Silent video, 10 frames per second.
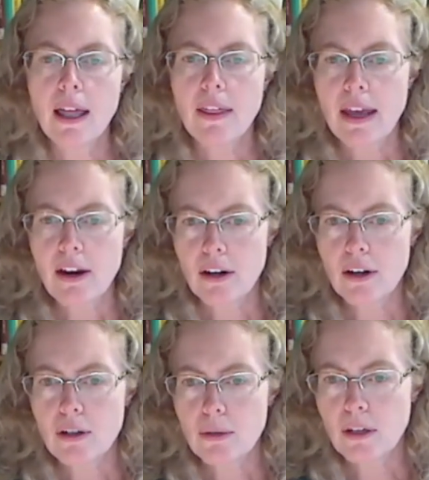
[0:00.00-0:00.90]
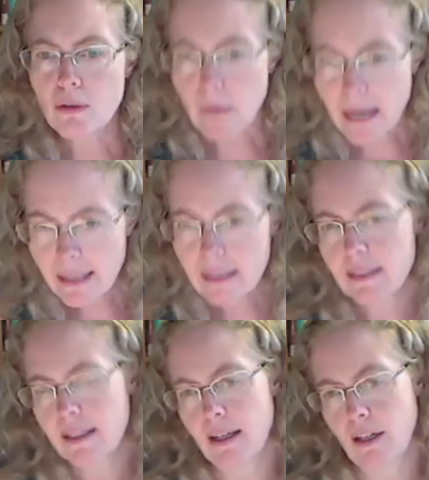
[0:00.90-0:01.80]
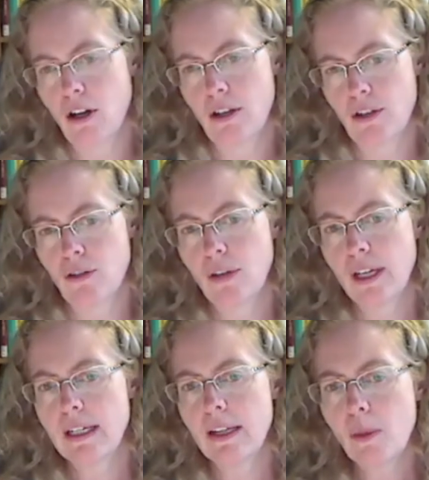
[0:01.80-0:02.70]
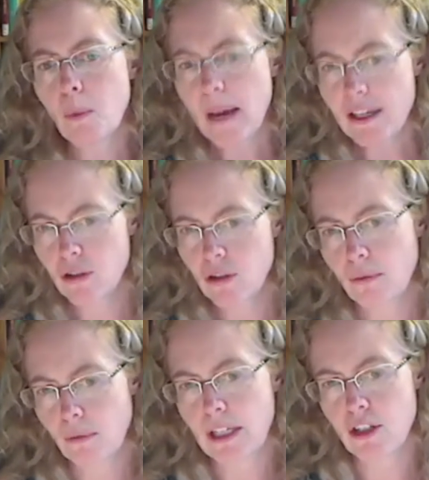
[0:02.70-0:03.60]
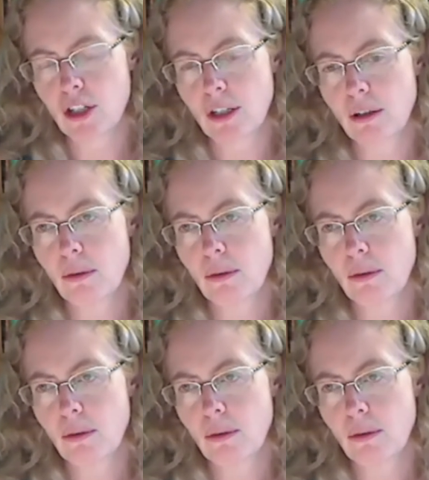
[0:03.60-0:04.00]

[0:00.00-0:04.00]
they are to a great extent concentrated in the Western region,